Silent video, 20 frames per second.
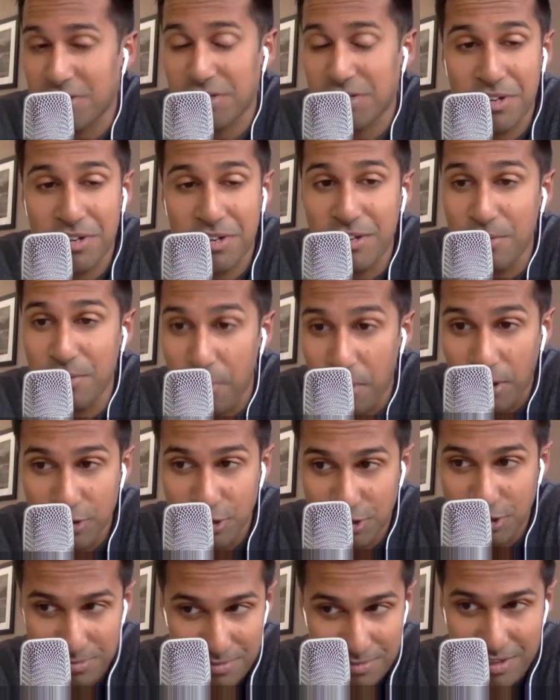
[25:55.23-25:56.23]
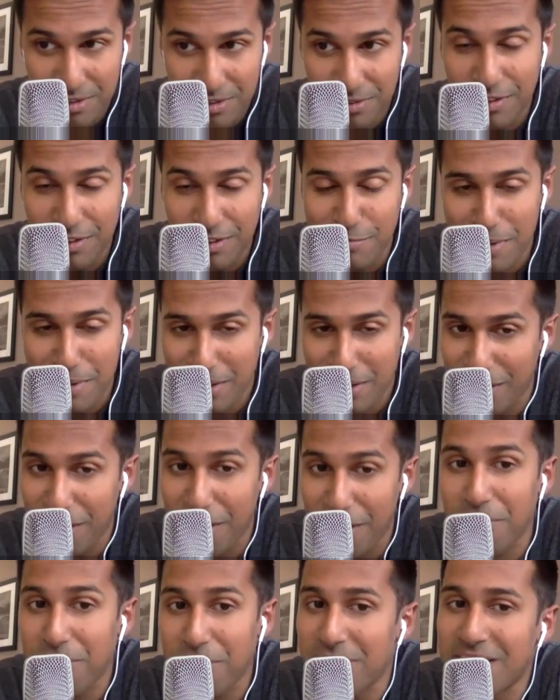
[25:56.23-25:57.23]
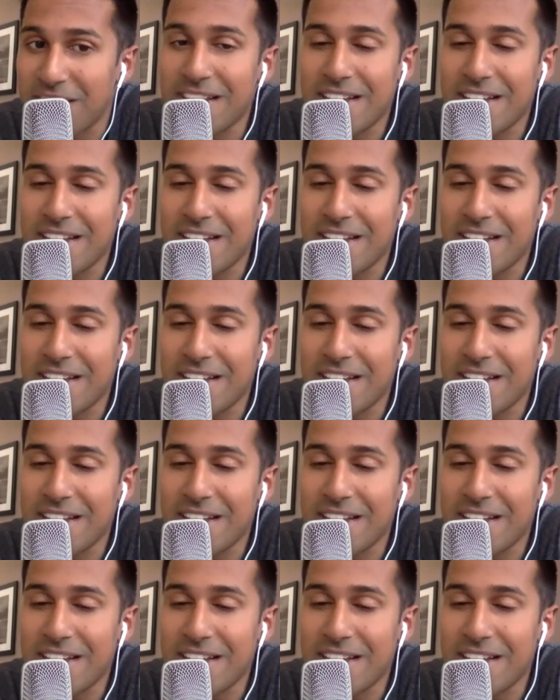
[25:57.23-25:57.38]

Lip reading: So can you all just, leave me alone?